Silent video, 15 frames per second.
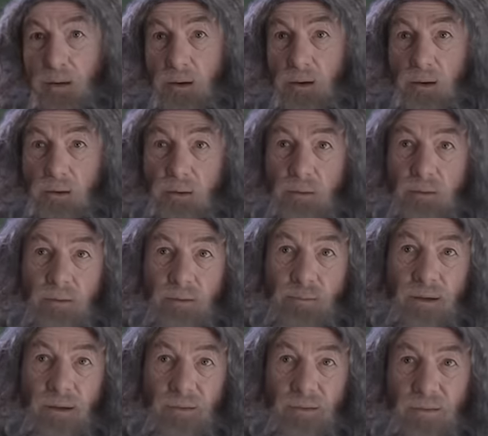Honestly,
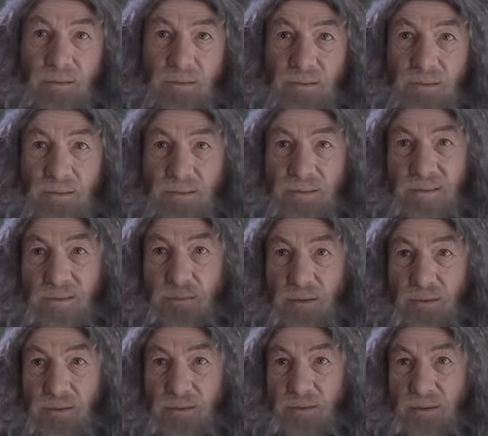my trenches, I
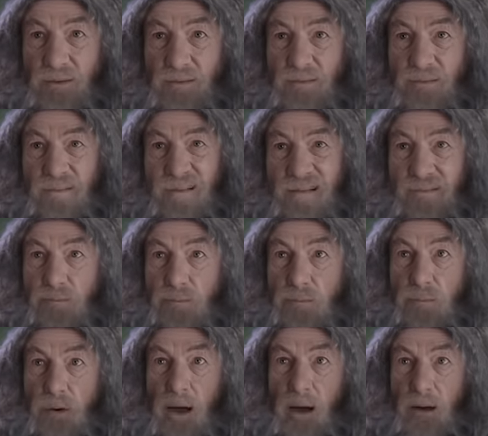spent a lot of time
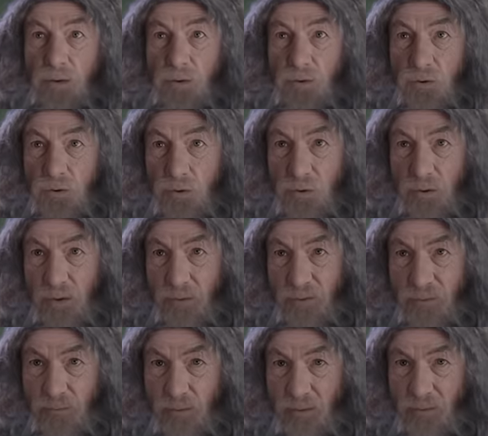mashed out
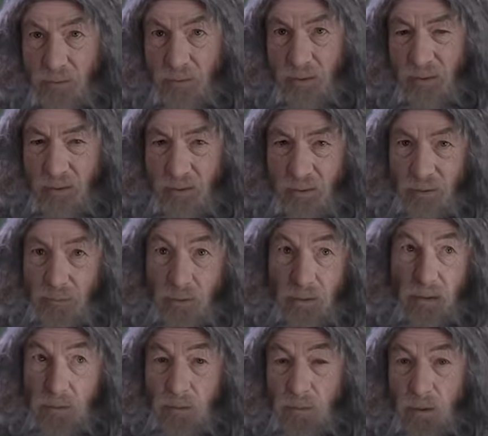of my face, but
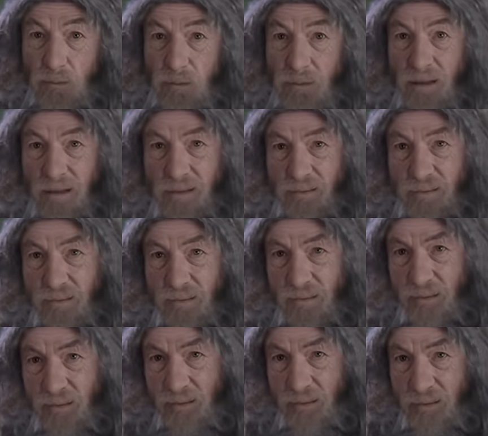I'd remember that.
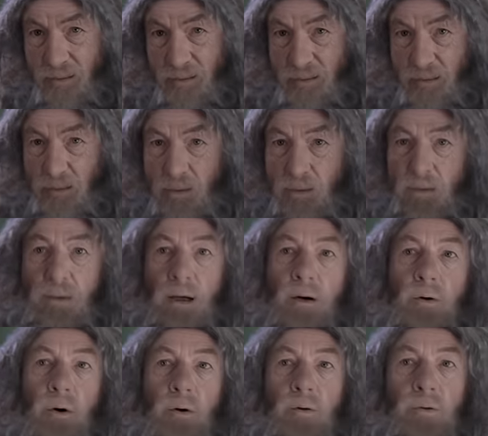
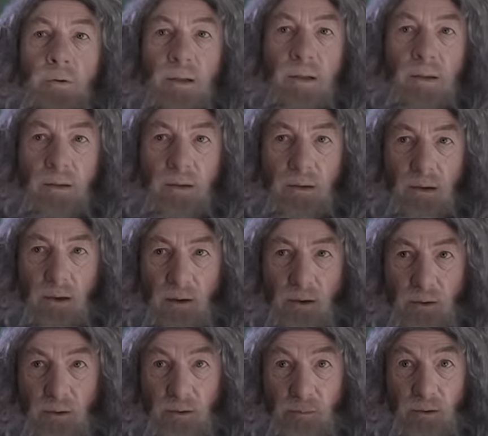Sauron's either
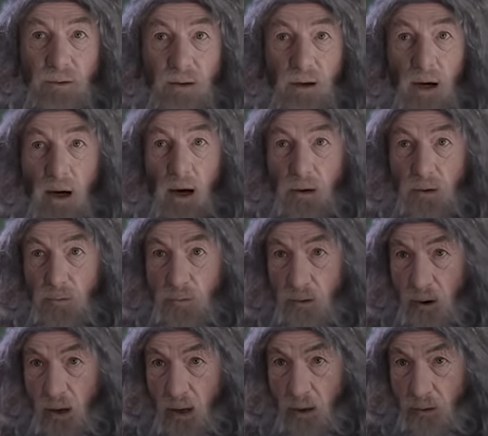going to be Hal
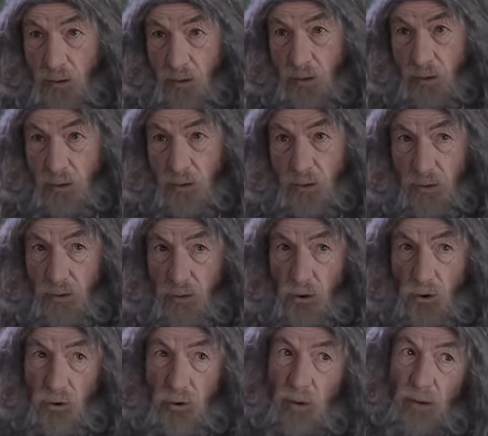Brand
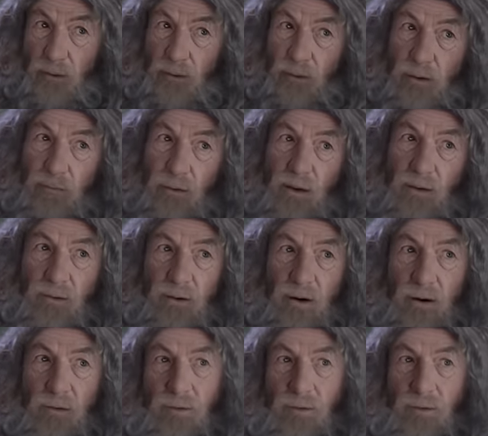or Jeffrey Bezos.